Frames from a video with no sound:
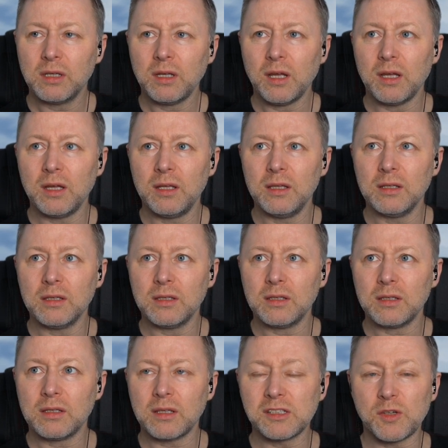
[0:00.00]
and
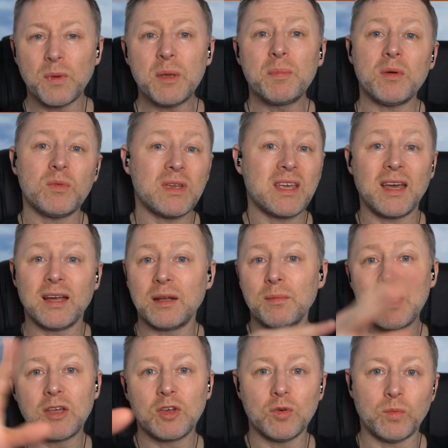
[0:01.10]
there's a wee bit where you kind of
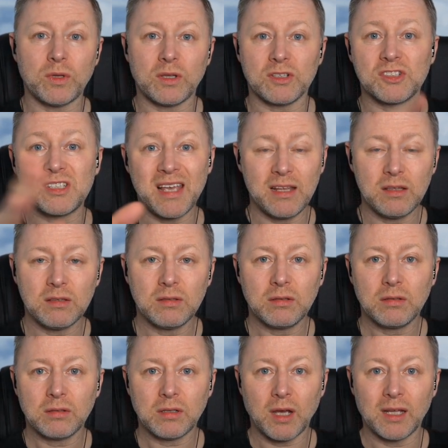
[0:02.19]
make out what they're saying,
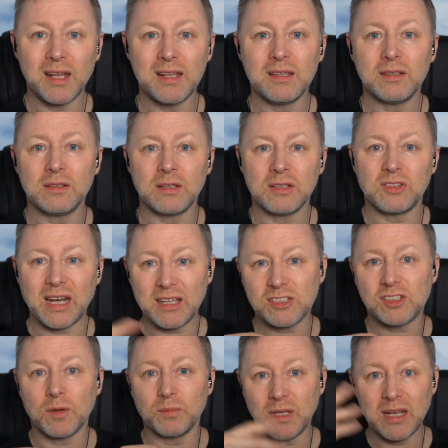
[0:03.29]
and then they drink
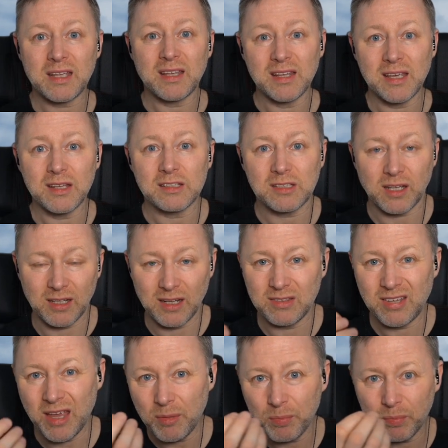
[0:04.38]
something and they can hear it. It's like an
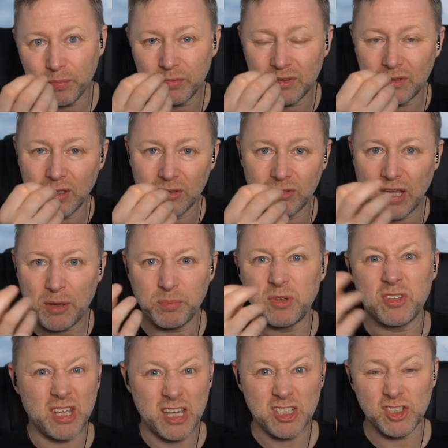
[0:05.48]

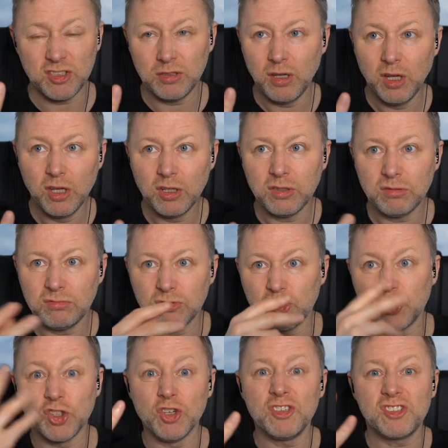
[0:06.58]
interpretation
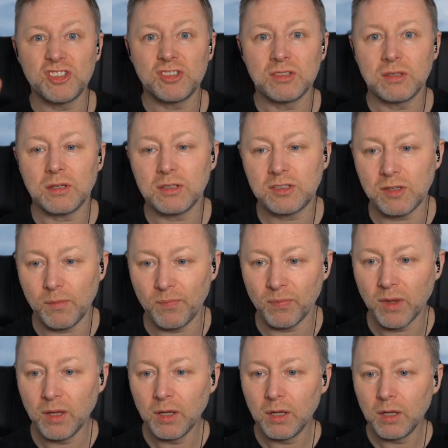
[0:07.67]
juice or something.
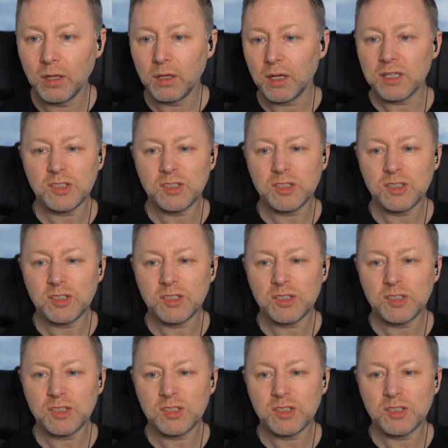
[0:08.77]
It's